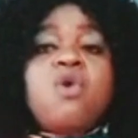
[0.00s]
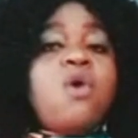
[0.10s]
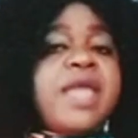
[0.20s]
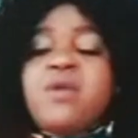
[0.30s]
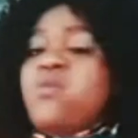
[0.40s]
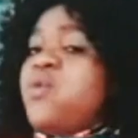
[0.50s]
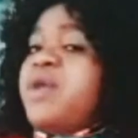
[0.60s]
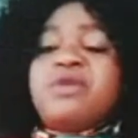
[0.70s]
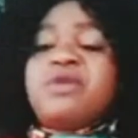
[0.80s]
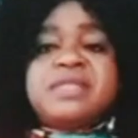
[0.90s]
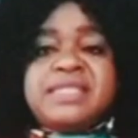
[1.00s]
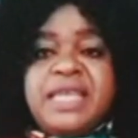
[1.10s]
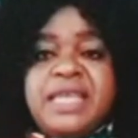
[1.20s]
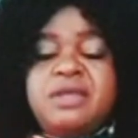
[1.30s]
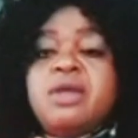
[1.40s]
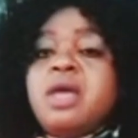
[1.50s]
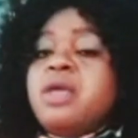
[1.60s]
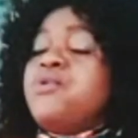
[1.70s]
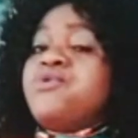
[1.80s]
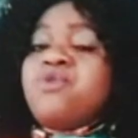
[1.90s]
Go away from sin.
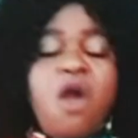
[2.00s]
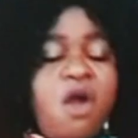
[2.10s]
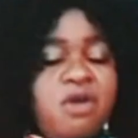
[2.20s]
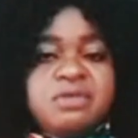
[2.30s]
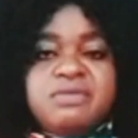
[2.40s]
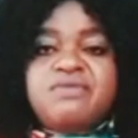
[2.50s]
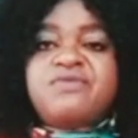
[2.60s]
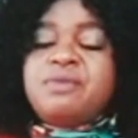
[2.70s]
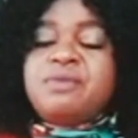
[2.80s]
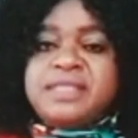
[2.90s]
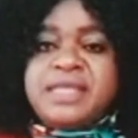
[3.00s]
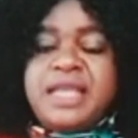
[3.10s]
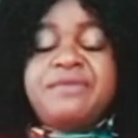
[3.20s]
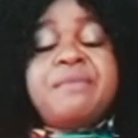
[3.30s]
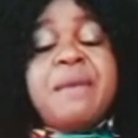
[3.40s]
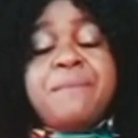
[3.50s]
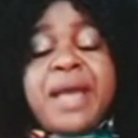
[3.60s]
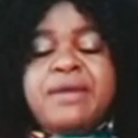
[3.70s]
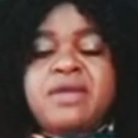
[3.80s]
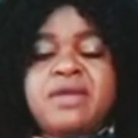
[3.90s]
Run from sin.
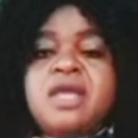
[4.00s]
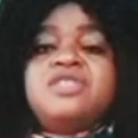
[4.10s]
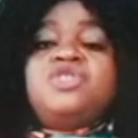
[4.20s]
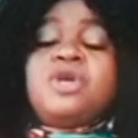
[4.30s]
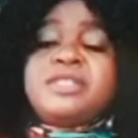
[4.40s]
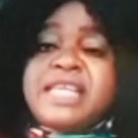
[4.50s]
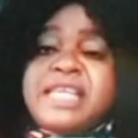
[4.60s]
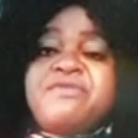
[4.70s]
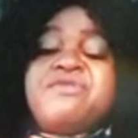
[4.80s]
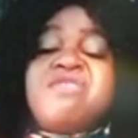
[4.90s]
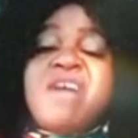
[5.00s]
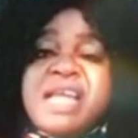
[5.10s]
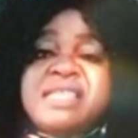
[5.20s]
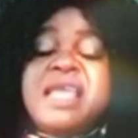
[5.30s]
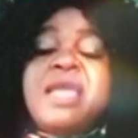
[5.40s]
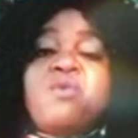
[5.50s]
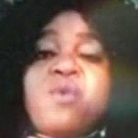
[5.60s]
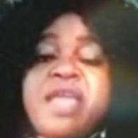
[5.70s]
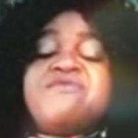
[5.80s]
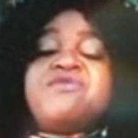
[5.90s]
Remember, Joseph ran
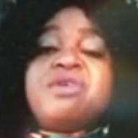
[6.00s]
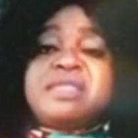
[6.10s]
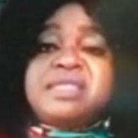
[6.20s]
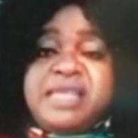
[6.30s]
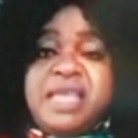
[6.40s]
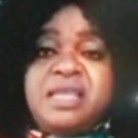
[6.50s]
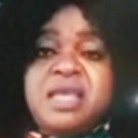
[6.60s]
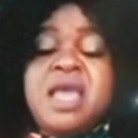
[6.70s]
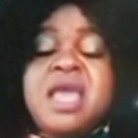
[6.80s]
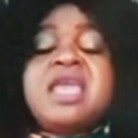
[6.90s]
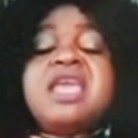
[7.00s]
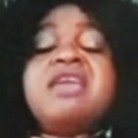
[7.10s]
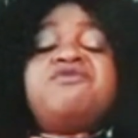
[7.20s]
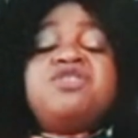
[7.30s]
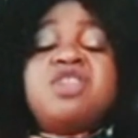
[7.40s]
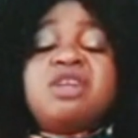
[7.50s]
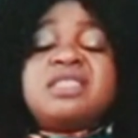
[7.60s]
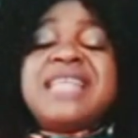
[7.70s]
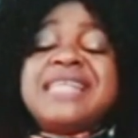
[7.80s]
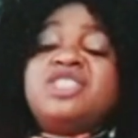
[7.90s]
away from sin. If
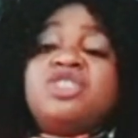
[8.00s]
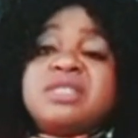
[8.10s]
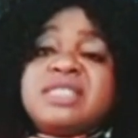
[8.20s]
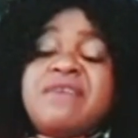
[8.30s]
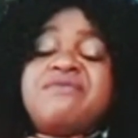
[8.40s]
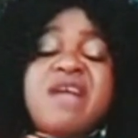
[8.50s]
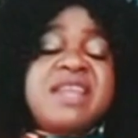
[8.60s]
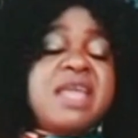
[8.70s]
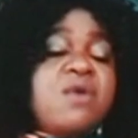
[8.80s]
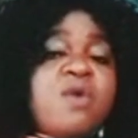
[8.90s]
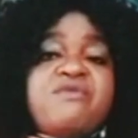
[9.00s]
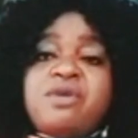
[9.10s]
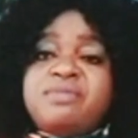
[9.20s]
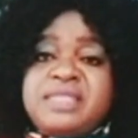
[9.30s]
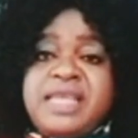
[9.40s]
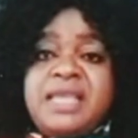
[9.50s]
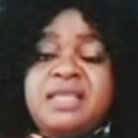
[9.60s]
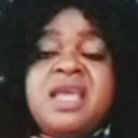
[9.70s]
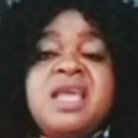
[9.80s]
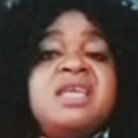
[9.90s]
not that Joseph ran away from
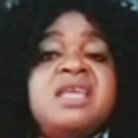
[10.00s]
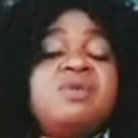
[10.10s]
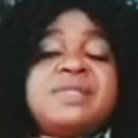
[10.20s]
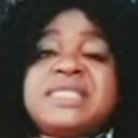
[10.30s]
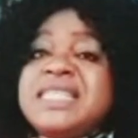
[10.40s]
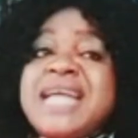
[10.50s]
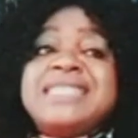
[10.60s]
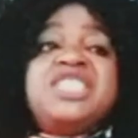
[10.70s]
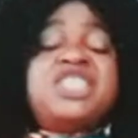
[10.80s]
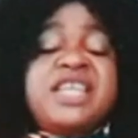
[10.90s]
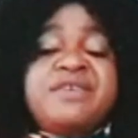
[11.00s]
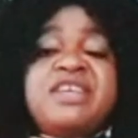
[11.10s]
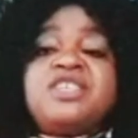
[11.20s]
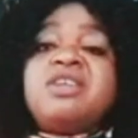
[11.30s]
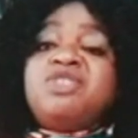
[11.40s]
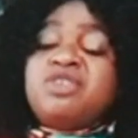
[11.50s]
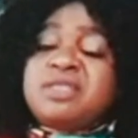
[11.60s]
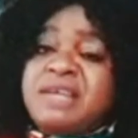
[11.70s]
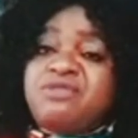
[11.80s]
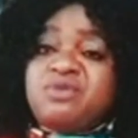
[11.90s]
sin, you see that the generation of
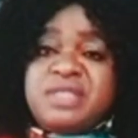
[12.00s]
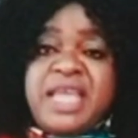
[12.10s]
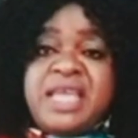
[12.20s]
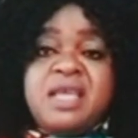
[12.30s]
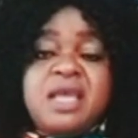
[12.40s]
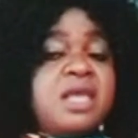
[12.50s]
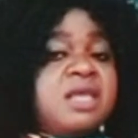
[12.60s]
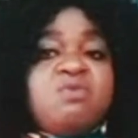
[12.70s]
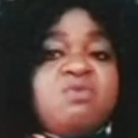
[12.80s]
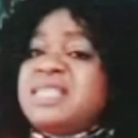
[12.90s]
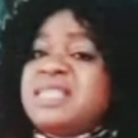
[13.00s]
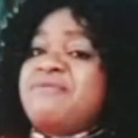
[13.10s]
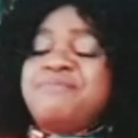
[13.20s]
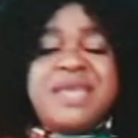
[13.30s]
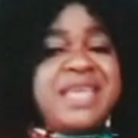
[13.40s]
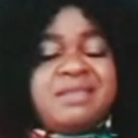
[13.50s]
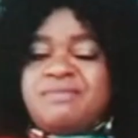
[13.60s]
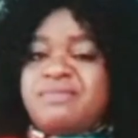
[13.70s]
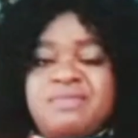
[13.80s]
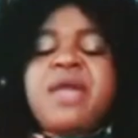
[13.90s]
Joseph today would have been
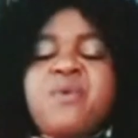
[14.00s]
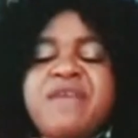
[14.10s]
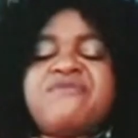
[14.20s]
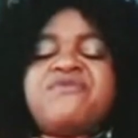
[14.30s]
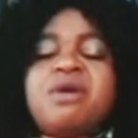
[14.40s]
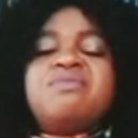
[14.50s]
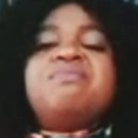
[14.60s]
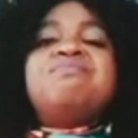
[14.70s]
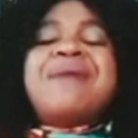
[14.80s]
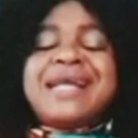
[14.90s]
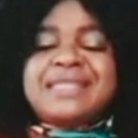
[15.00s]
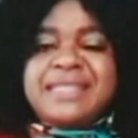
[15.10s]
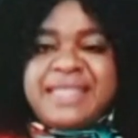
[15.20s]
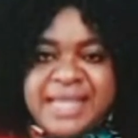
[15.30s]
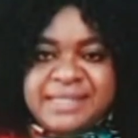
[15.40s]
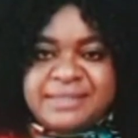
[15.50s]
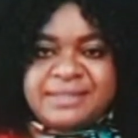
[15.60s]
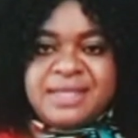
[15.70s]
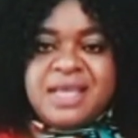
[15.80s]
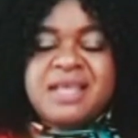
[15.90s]
away from bad
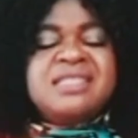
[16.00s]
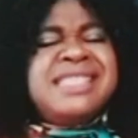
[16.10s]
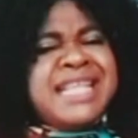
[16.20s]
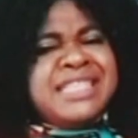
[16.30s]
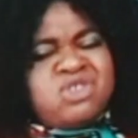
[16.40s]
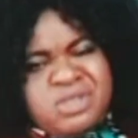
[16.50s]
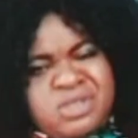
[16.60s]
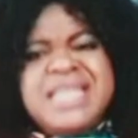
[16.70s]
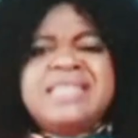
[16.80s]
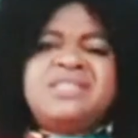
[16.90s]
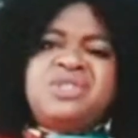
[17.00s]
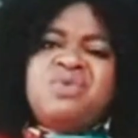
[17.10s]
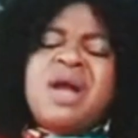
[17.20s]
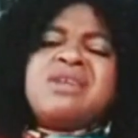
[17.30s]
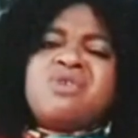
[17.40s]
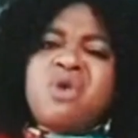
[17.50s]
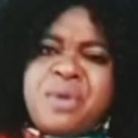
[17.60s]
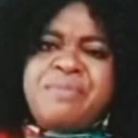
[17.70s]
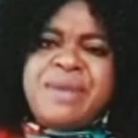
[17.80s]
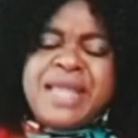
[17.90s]
things. Let God lead you and God
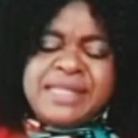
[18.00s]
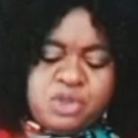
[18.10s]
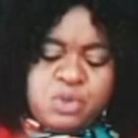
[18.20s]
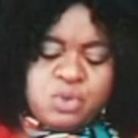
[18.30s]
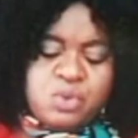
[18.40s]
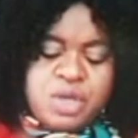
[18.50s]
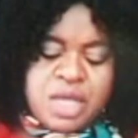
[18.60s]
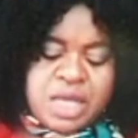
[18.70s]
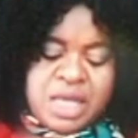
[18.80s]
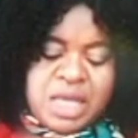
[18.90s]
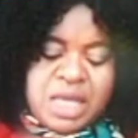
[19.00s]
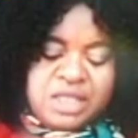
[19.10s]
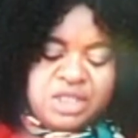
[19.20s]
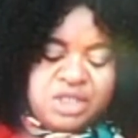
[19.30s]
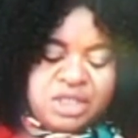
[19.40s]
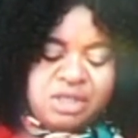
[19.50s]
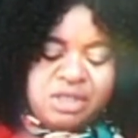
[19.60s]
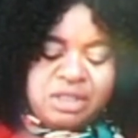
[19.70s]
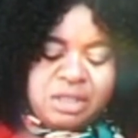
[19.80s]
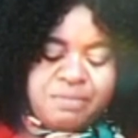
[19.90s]
will bless you in
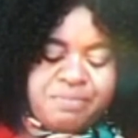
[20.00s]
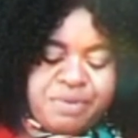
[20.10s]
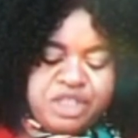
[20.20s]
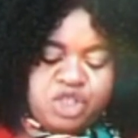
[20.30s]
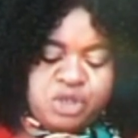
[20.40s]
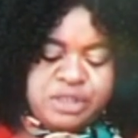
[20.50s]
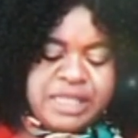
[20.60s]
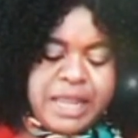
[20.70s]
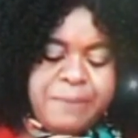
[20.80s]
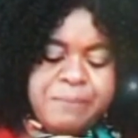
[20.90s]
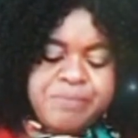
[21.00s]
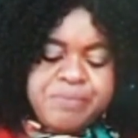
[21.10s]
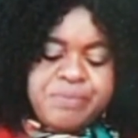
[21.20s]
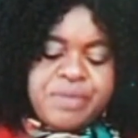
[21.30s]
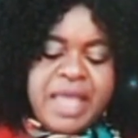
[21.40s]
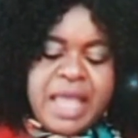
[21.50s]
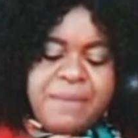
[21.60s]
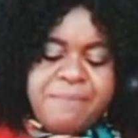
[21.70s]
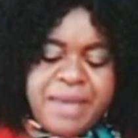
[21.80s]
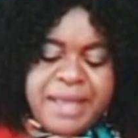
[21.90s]
Jesus' precious name.
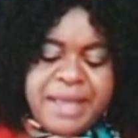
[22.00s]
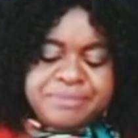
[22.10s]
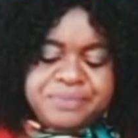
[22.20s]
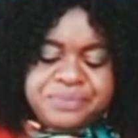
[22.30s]
Amen.